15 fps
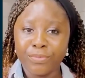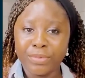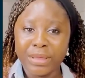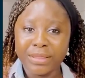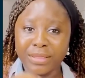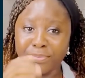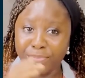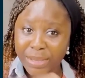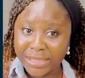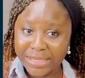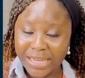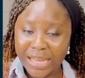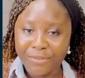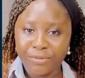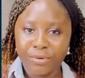the base
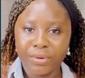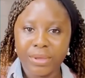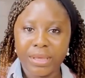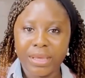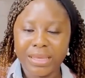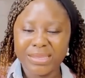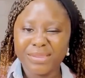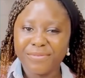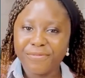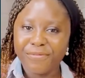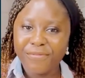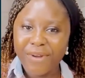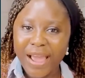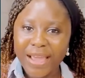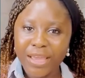level is
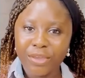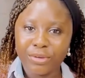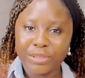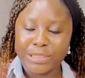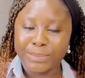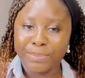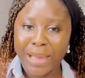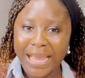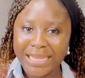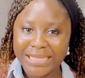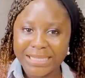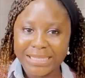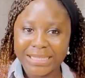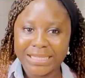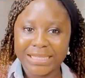frying your
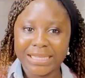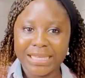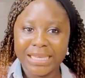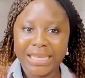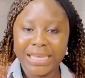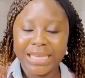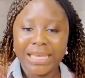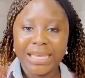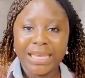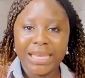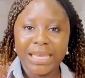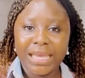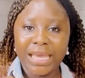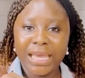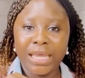spices
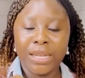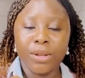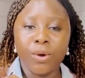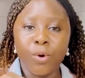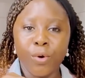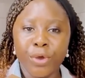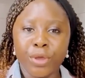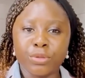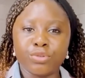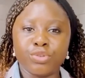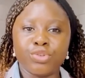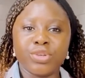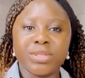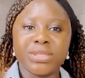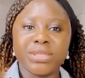in oil to
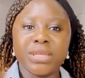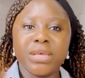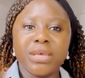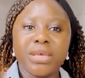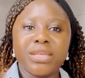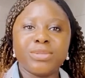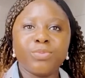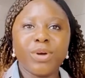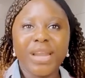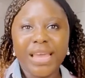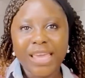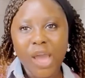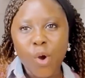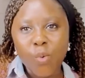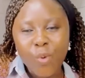just, it's more
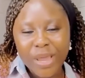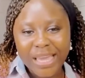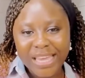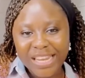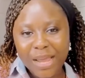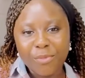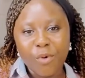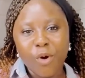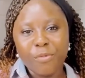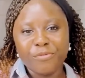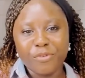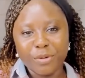like you're waking them up from